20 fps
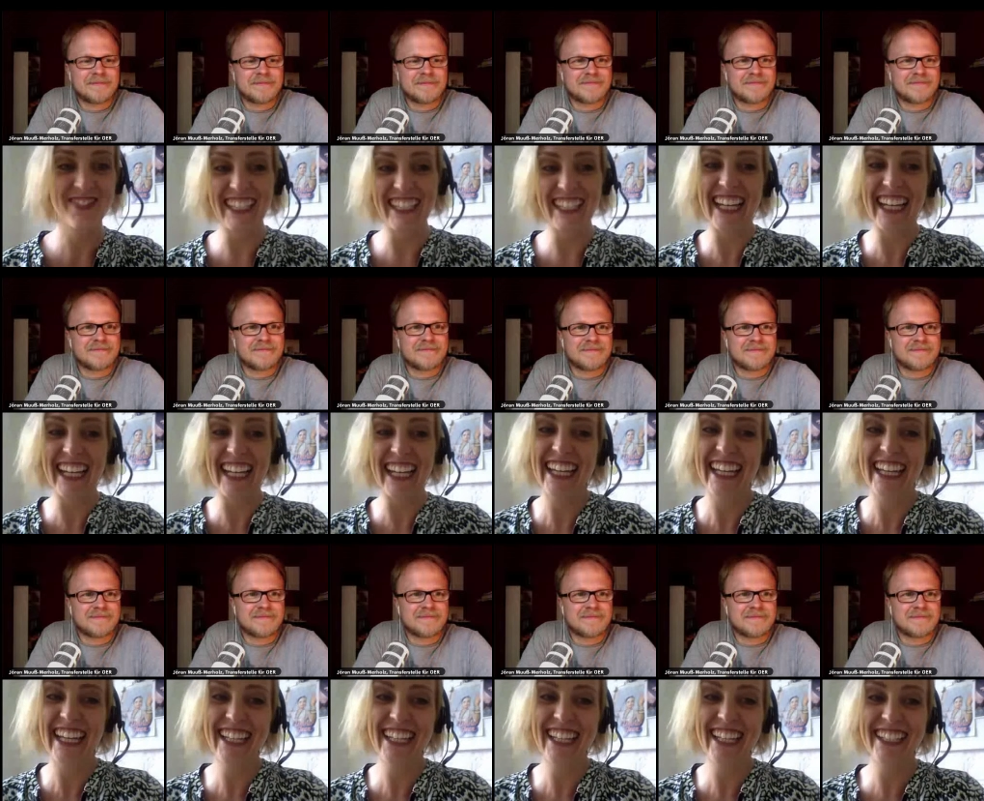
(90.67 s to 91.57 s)

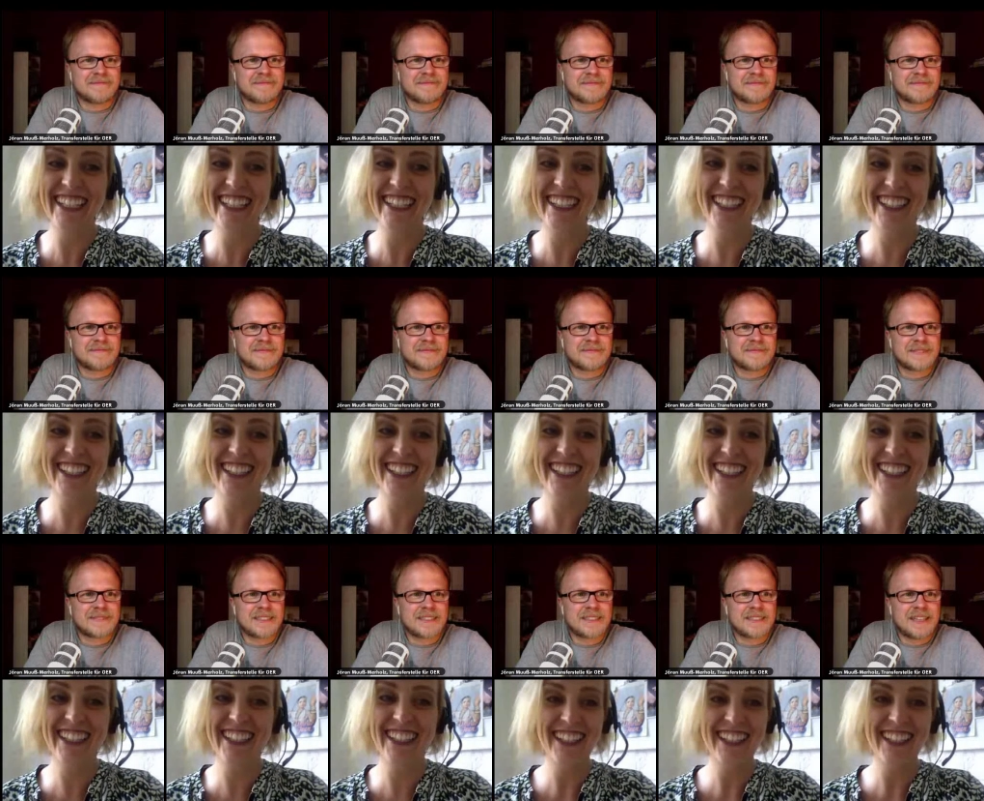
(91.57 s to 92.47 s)

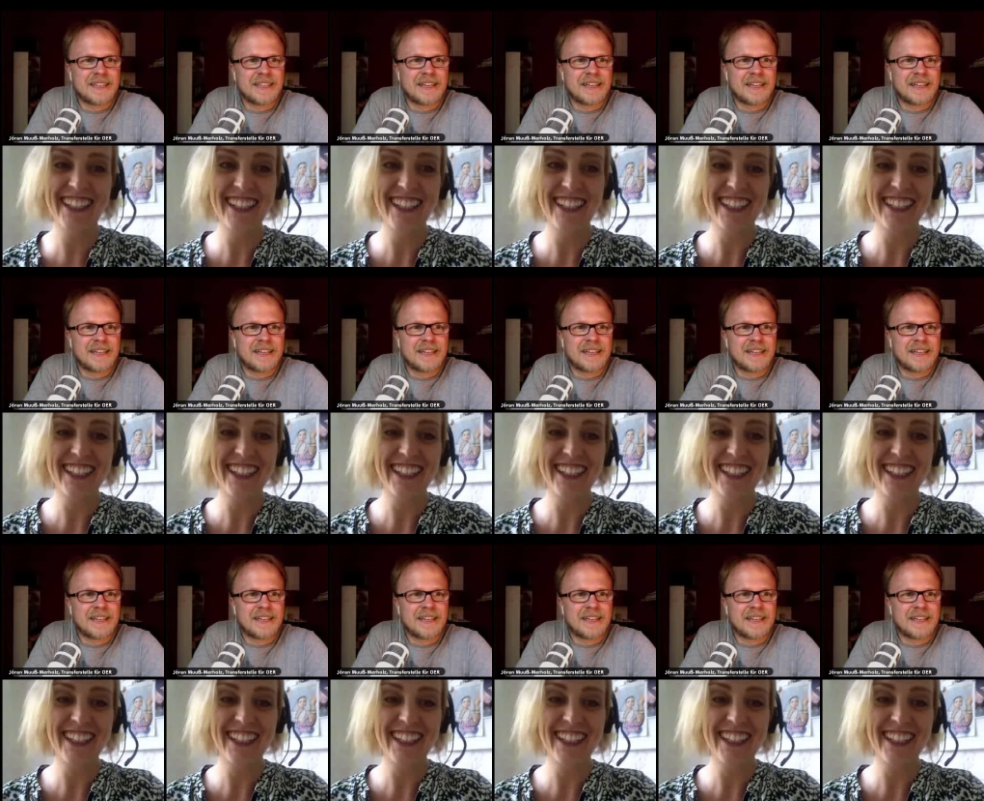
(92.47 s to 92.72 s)
(no one is talking)